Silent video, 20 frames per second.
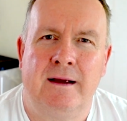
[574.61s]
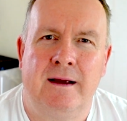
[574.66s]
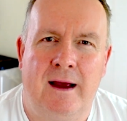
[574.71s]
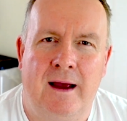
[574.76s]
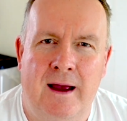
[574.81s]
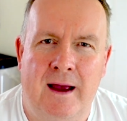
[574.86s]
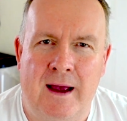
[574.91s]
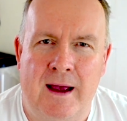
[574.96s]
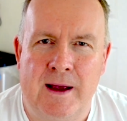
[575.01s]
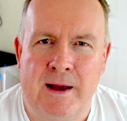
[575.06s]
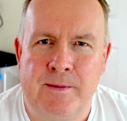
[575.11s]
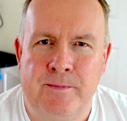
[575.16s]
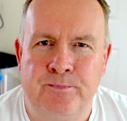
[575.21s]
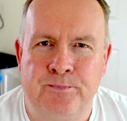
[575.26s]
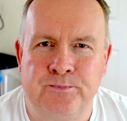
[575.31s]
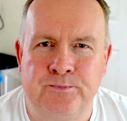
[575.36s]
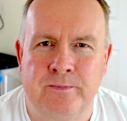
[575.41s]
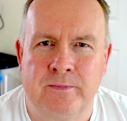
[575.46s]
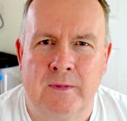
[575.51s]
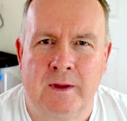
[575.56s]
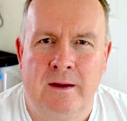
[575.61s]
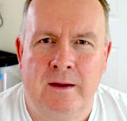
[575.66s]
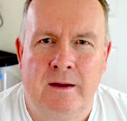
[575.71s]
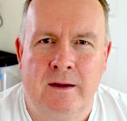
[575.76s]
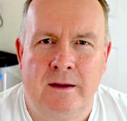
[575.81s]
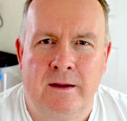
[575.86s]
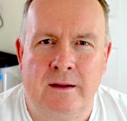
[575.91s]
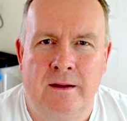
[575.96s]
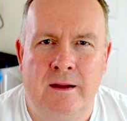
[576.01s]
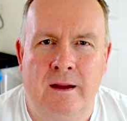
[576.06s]

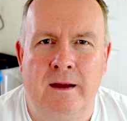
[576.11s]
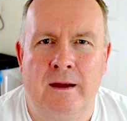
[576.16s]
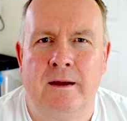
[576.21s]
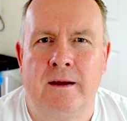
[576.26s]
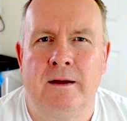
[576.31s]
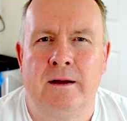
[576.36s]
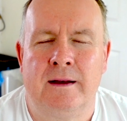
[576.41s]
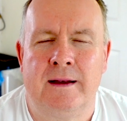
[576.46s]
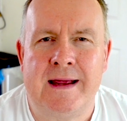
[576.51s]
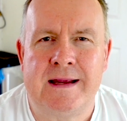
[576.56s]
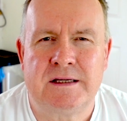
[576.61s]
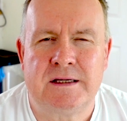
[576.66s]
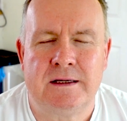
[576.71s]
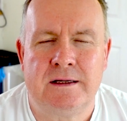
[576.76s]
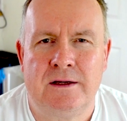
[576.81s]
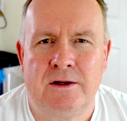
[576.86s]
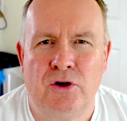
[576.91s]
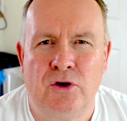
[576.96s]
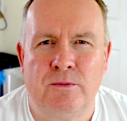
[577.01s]
the lesson